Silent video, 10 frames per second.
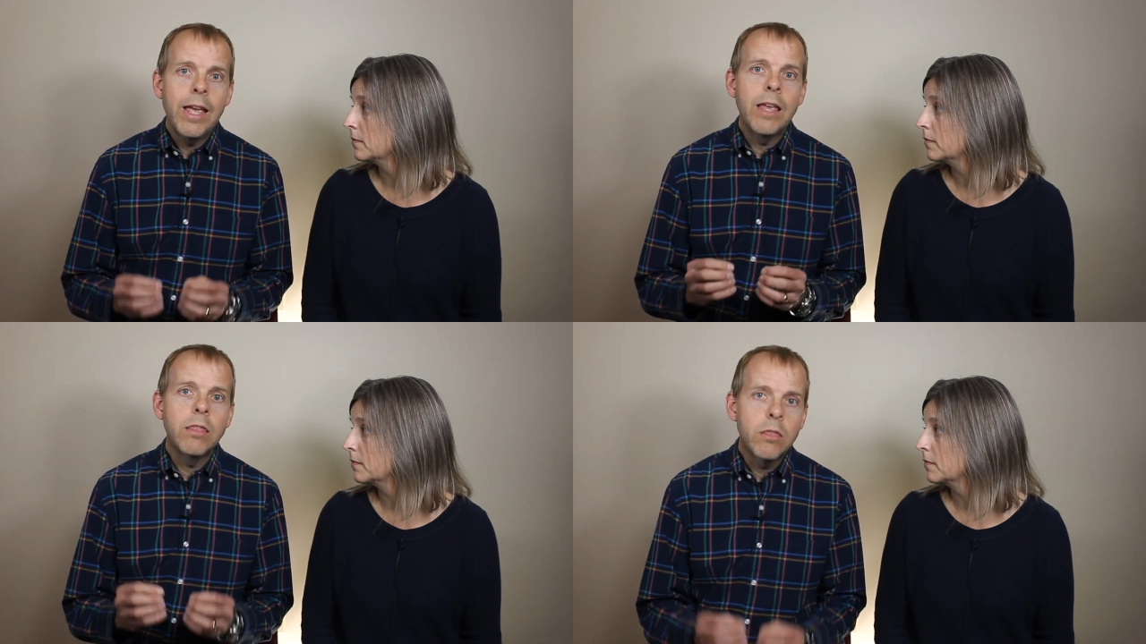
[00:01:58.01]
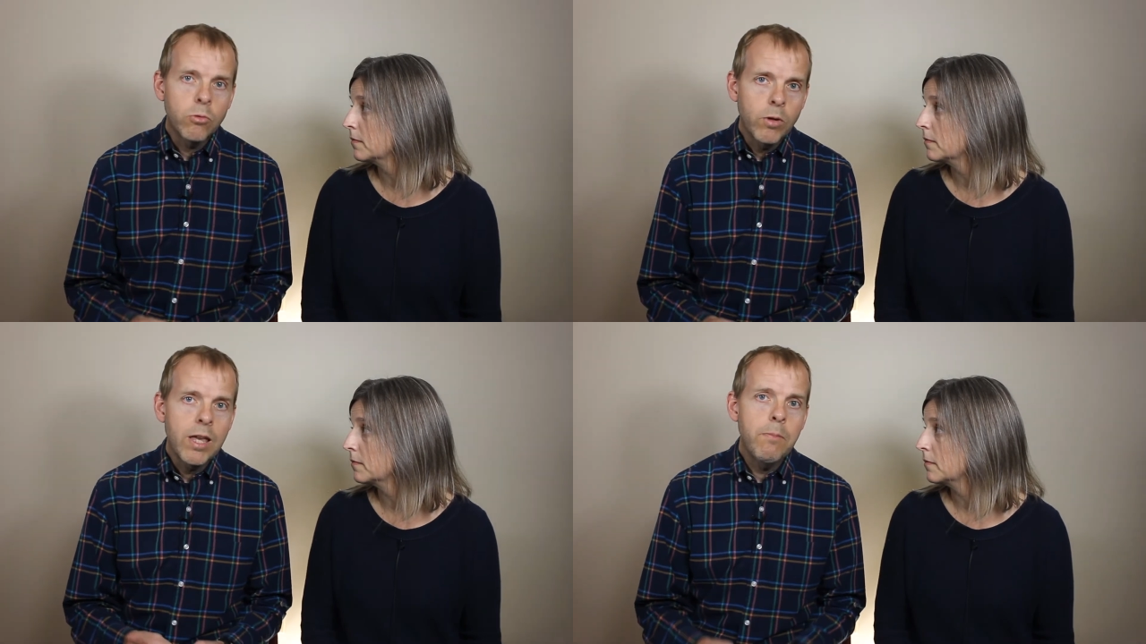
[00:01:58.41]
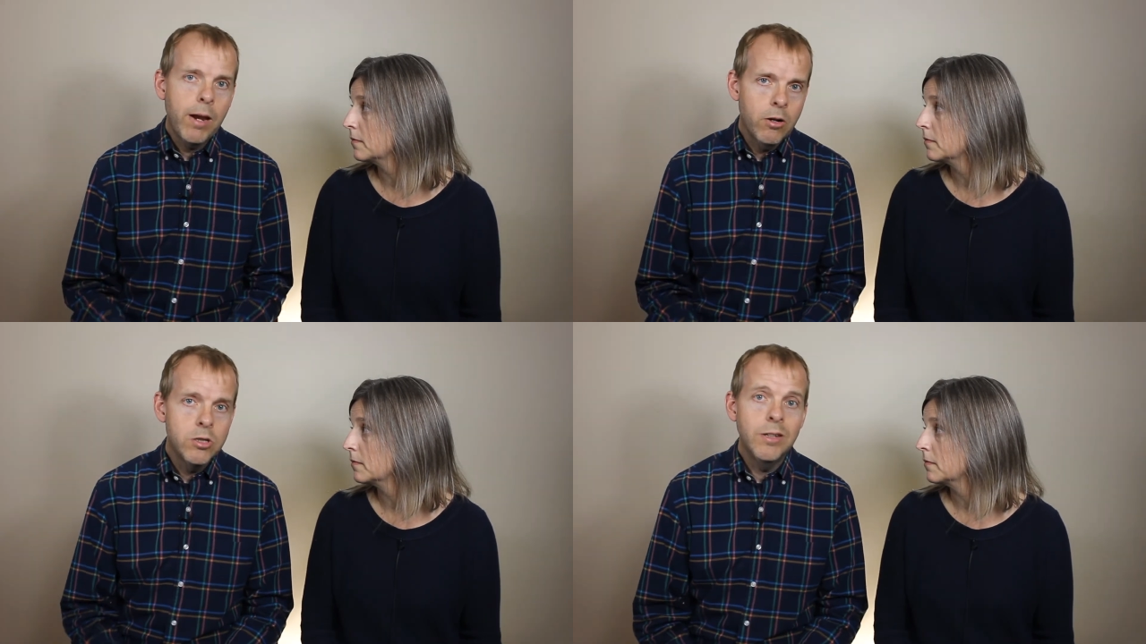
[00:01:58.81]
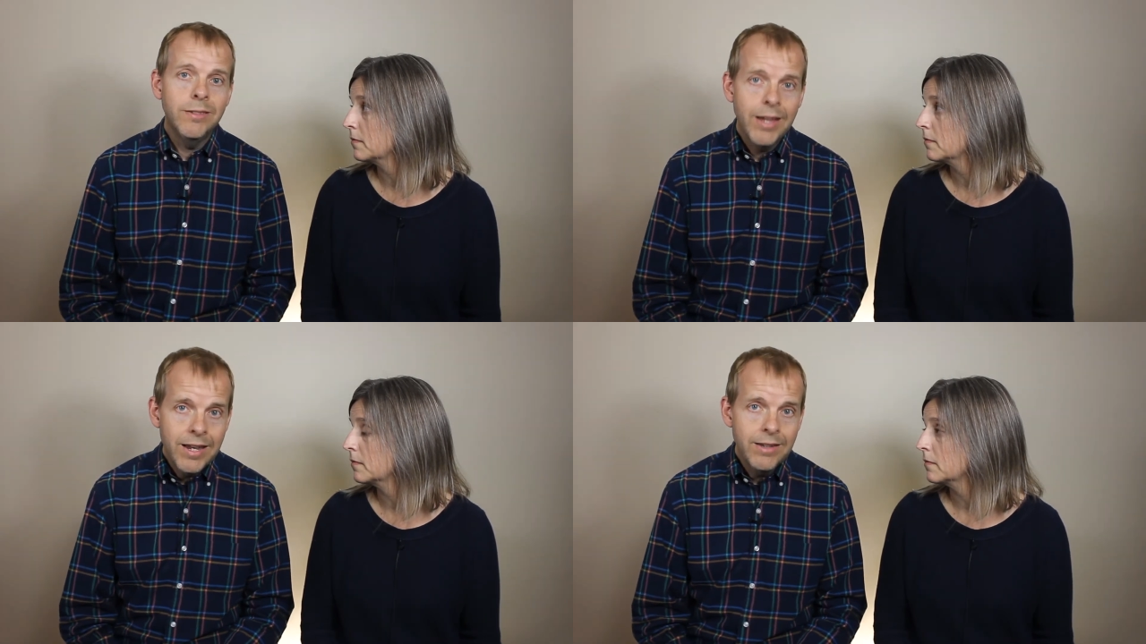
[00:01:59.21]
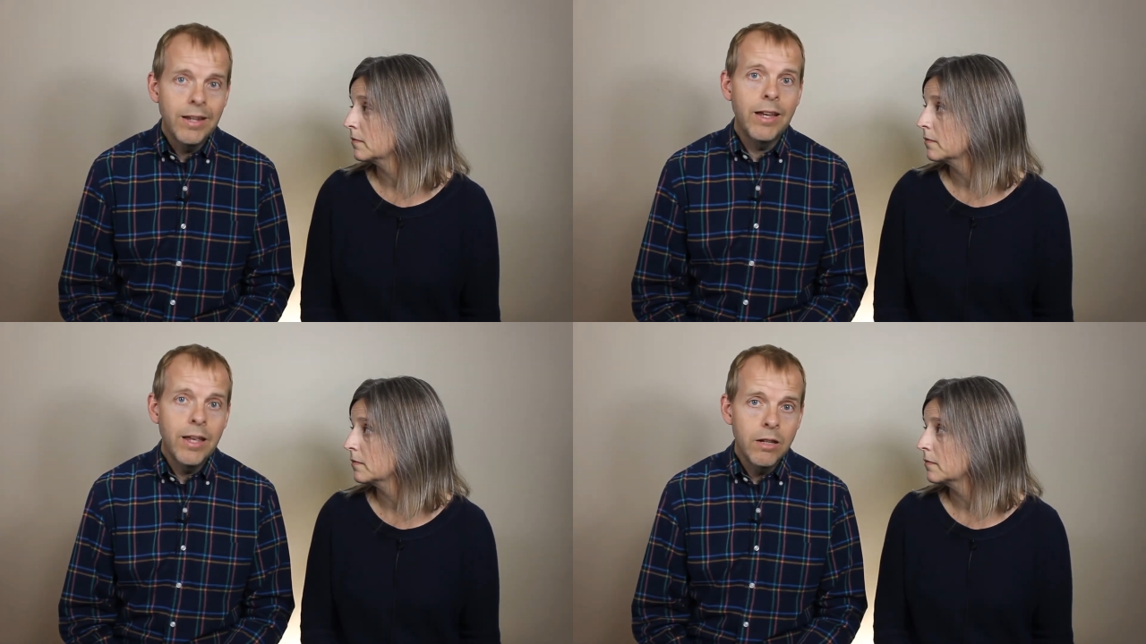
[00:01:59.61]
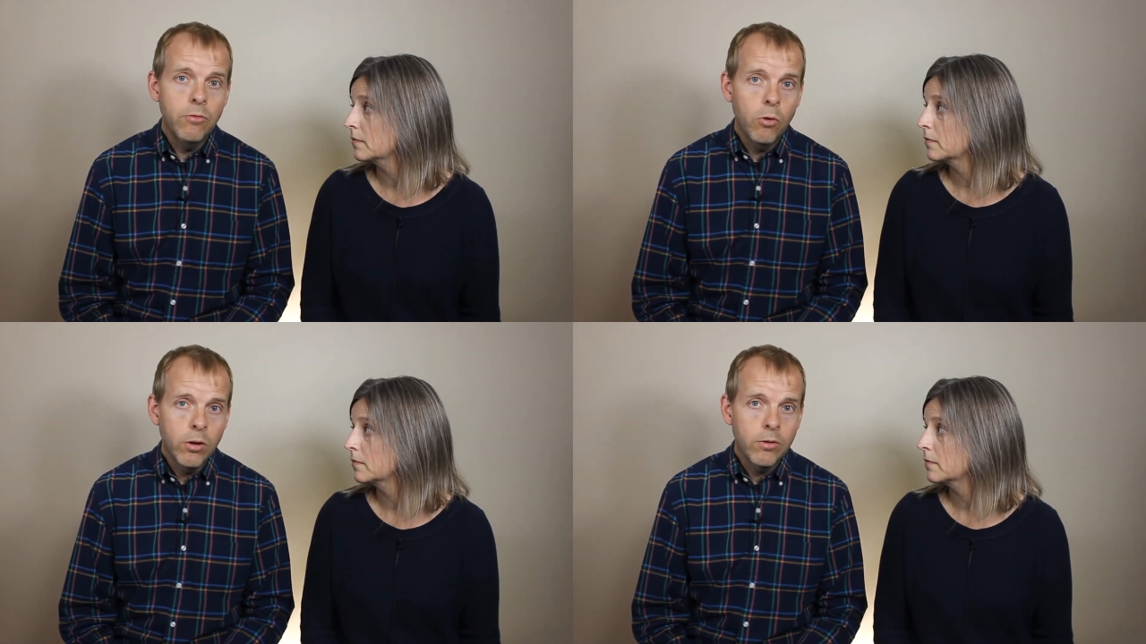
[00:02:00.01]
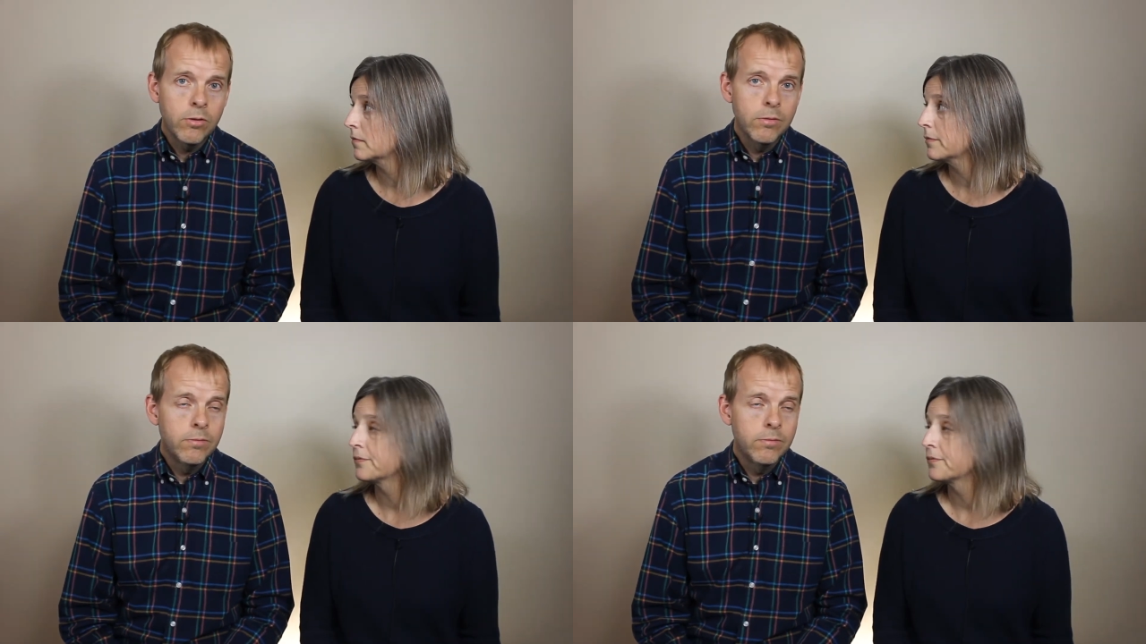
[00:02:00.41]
Speaker 1: in three marriages ending in divorce.